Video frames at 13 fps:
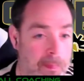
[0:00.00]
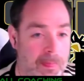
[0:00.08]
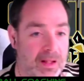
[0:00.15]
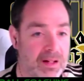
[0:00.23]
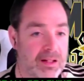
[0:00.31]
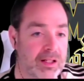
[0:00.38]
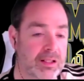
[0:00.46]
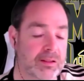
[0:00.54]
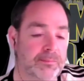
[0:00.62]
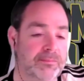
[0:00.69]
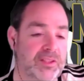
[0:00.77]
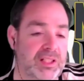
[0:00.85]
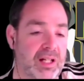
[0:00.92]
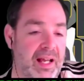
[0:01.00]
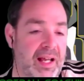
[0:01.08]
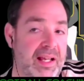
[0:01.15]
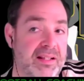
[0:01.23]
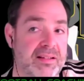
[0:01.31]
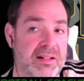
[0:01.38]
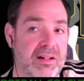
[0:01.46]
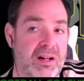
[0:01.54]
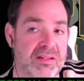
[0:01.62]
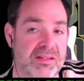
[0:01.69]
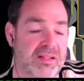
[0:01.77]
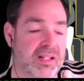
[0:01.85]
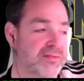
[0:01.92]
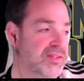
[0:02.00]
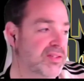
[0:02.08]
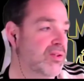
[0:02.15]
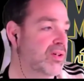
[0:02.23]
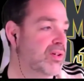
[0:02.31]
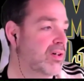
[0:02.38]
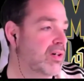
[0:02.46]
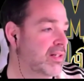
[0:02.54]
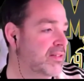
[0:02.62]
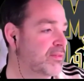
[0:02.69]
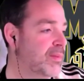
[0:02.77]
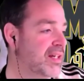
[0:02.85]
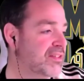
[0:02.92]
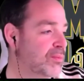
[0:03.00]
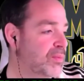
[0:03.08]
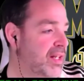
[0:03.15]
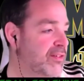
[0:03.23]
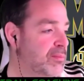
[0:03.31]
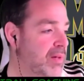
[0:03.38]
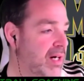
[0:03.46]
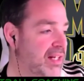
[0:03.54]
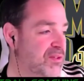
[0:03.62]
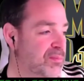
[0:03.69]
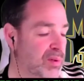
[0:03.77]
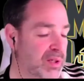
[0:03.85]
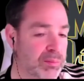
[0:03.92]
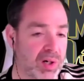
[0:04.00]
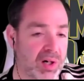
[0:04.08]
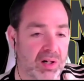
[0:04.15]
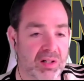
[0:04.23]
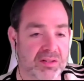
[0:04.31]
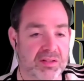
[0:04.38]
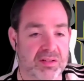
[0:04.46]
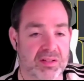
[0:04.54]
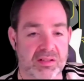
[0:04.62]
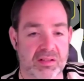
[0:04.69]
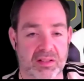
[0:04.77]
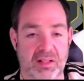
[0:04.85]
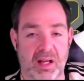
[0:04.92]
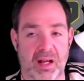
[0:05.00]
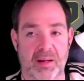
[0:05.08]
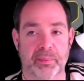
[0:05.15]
You know, I hate that all this stuff is going on and is messing with everybody's spring balls and things like that.